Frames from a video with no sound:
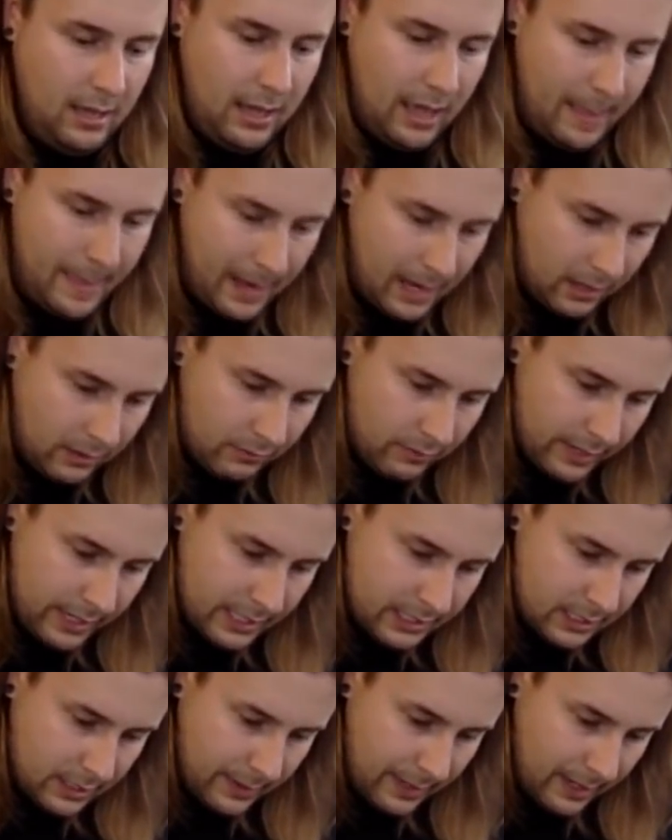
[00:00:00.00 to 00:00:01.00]
And then I'll
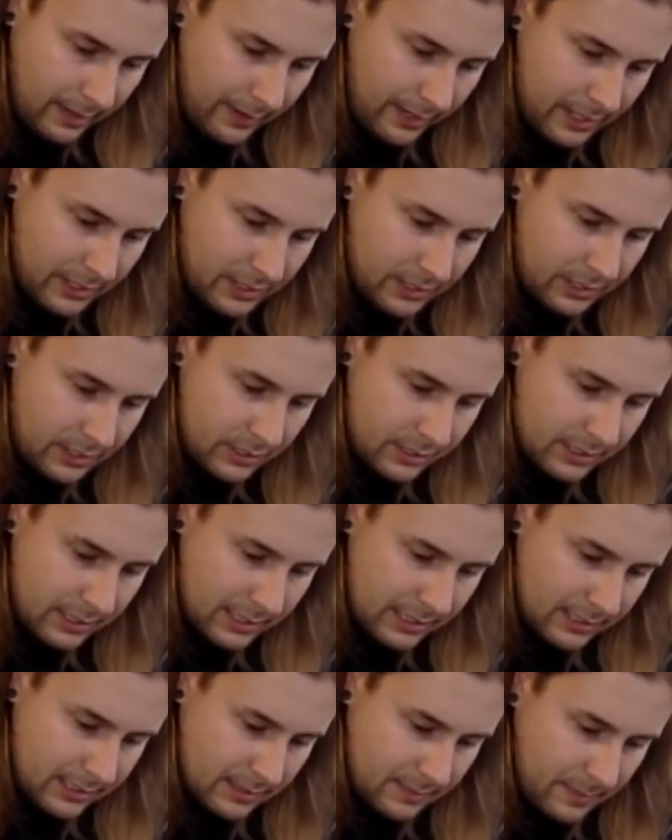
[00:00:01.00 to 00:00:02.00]
redo it. Oh, I could just use
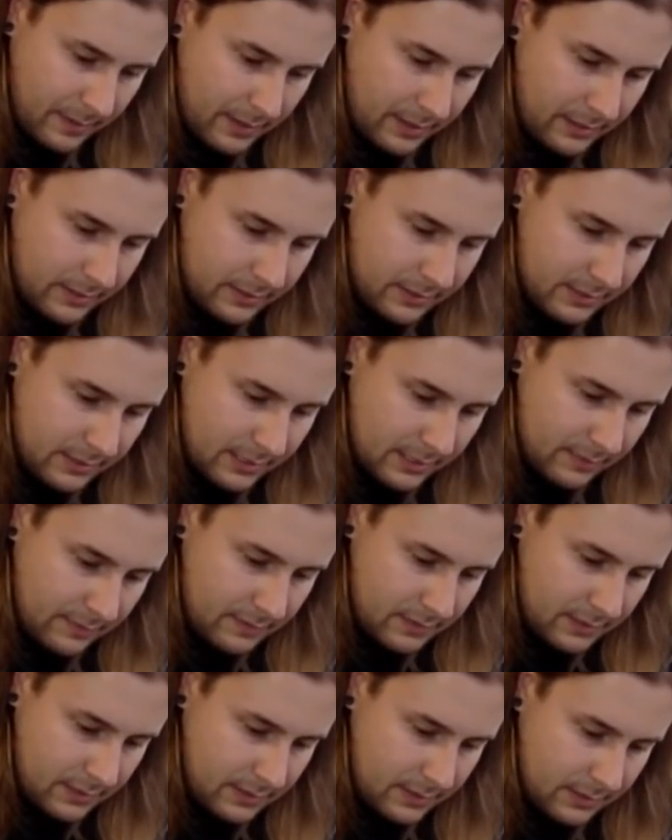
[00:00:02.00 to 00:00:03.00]
this, I suppose, instead of
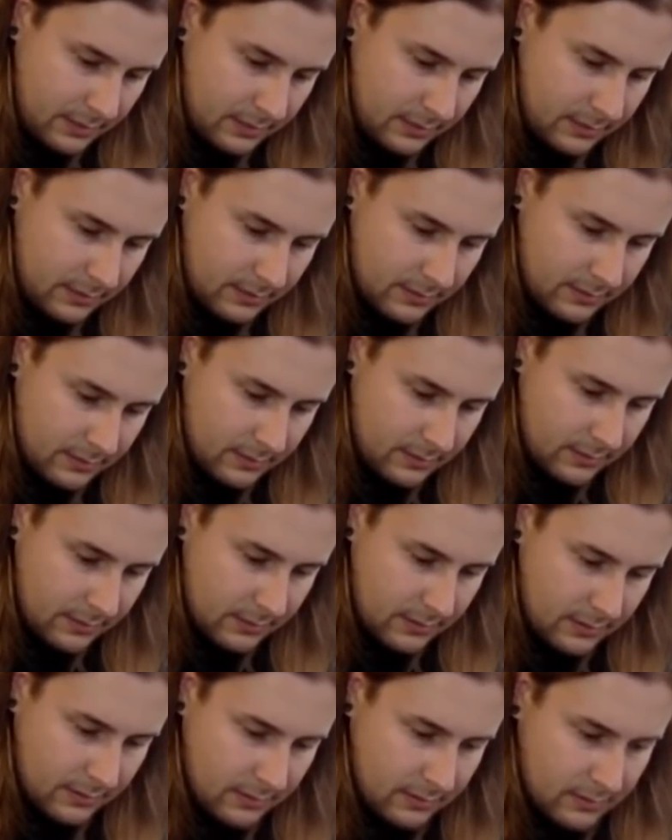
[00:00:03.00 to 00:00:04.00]
using
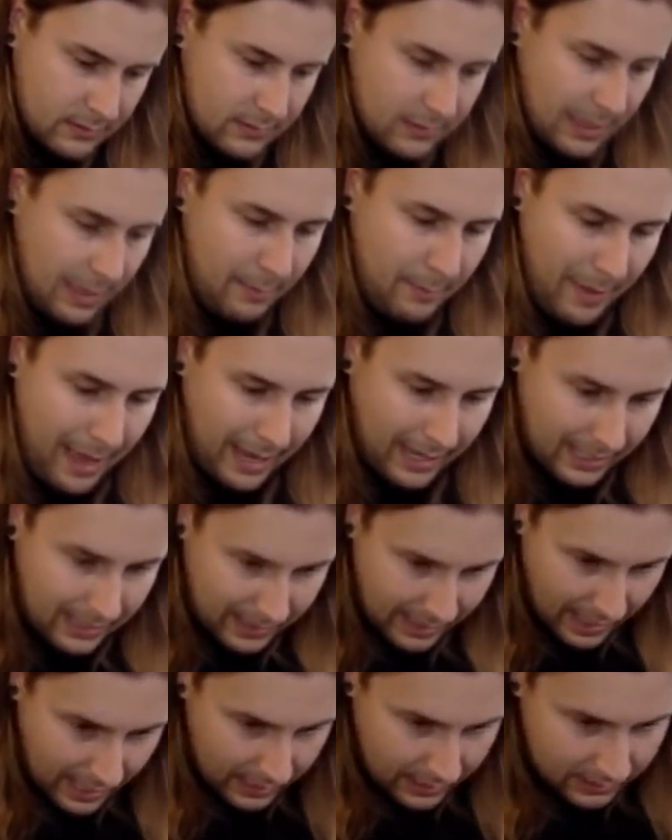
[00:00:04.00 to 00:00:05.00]
that back
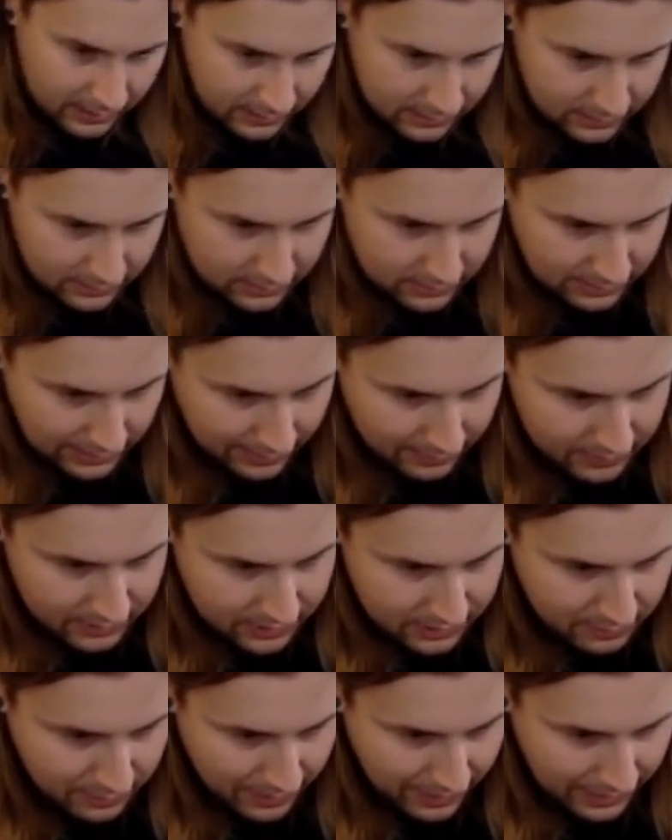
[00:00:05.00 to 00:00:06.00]
thing. Now it's
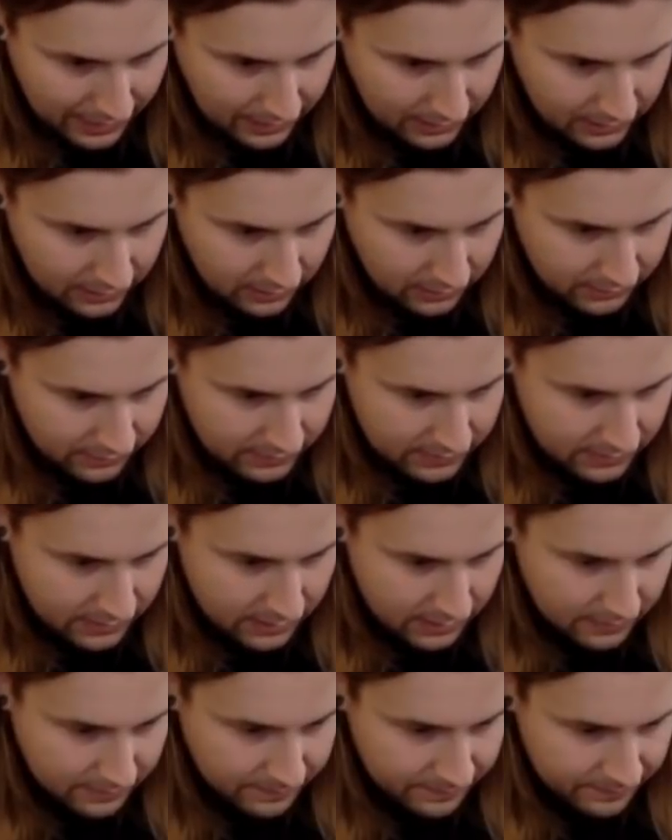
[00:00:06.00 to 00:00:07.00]
just pinged off, isn't
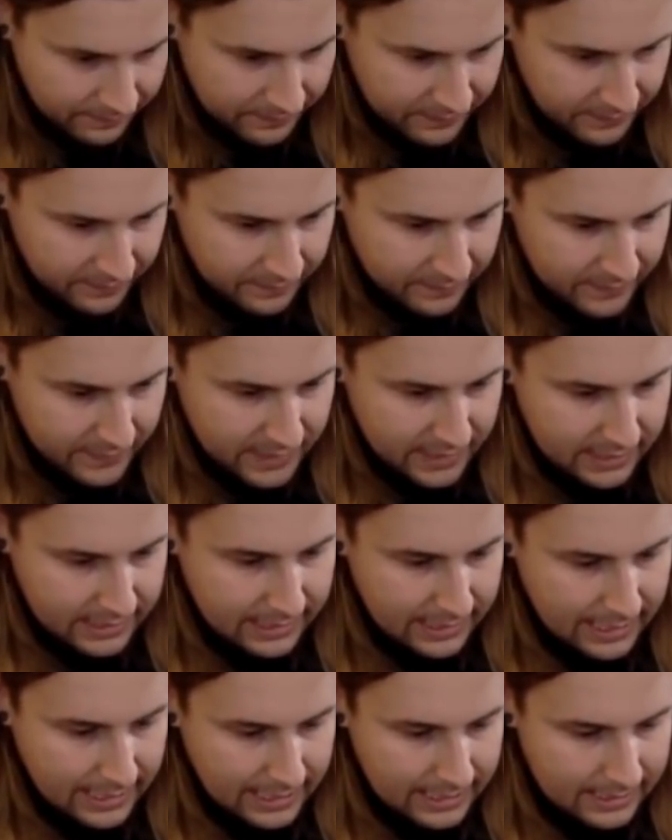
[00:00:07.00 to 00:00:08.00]
it?
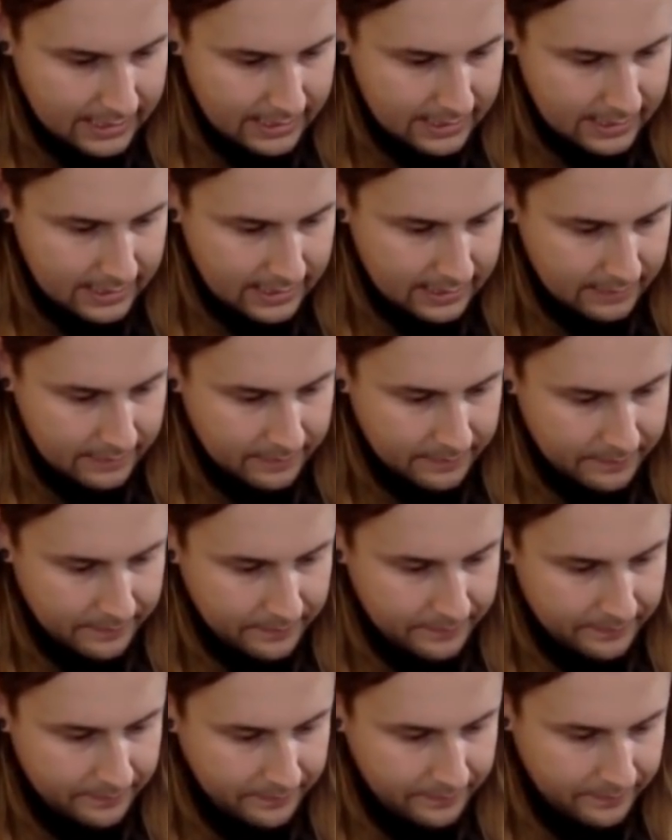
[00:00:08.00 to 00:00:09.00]
Disaster.
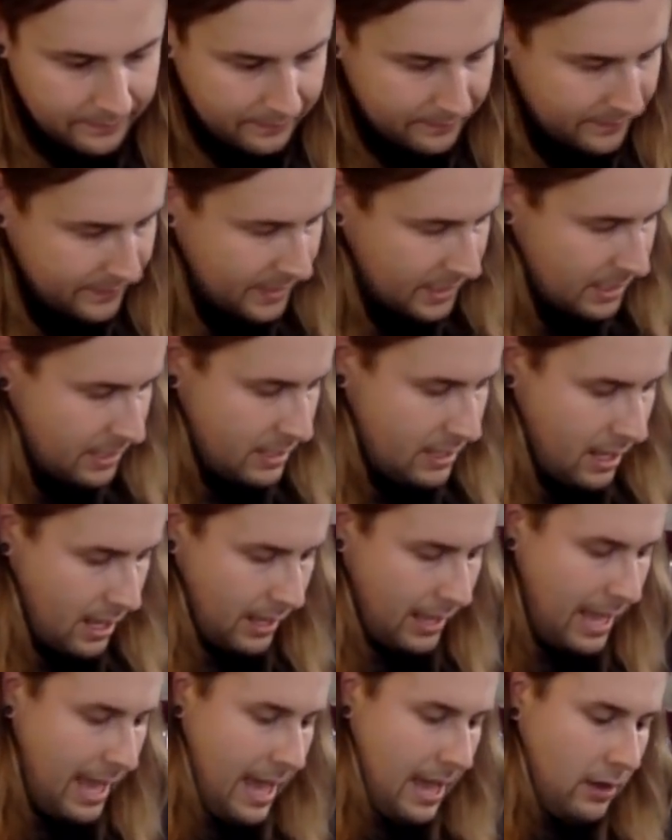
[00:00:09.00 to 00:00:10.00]

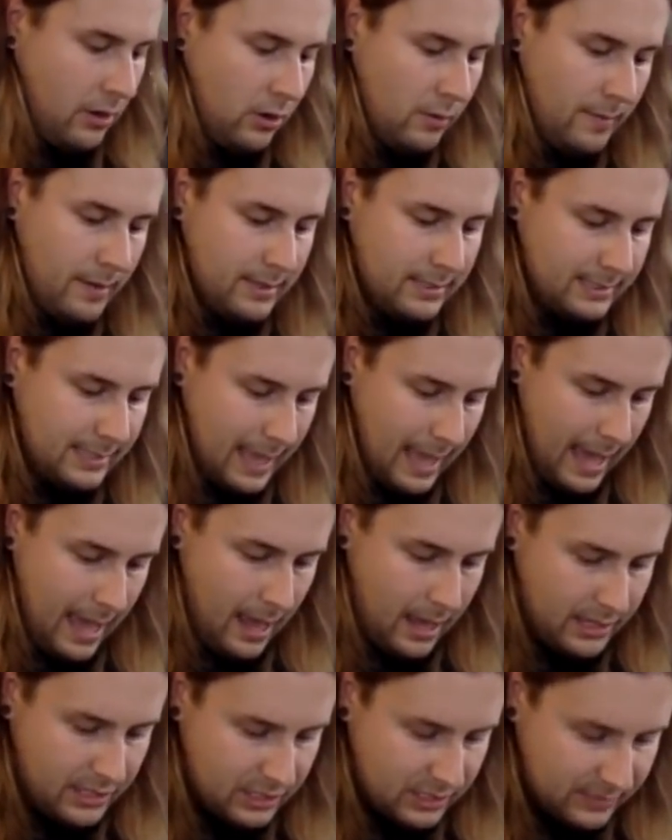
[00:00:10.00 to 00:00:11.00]
Okay, almost there.
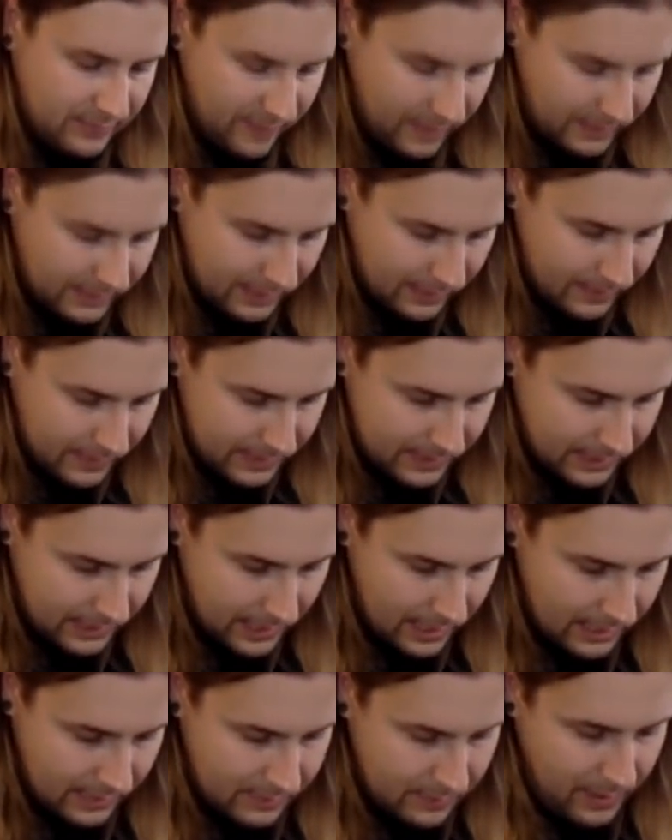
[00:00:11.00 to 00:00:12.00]
I just fucked up this
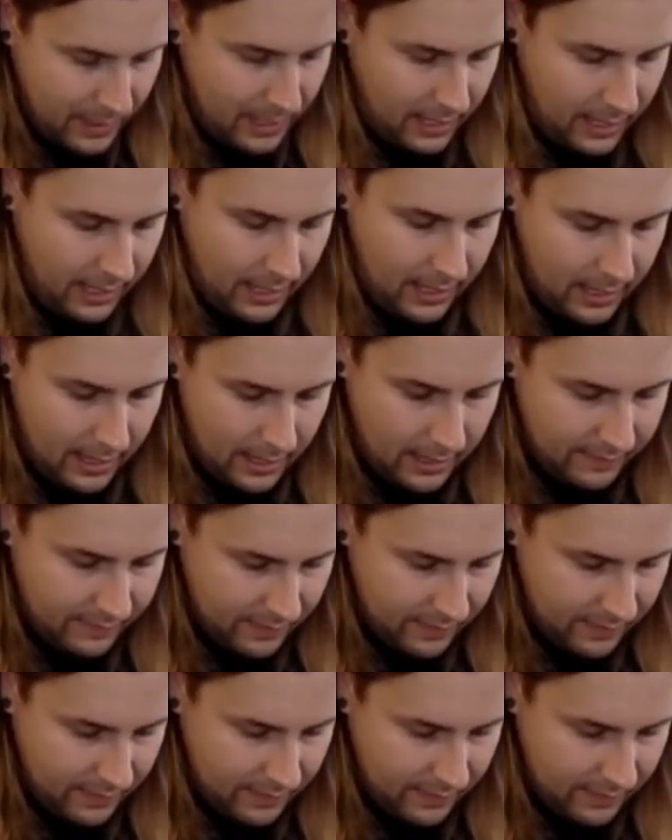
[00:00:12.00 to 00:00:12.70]
last bit here.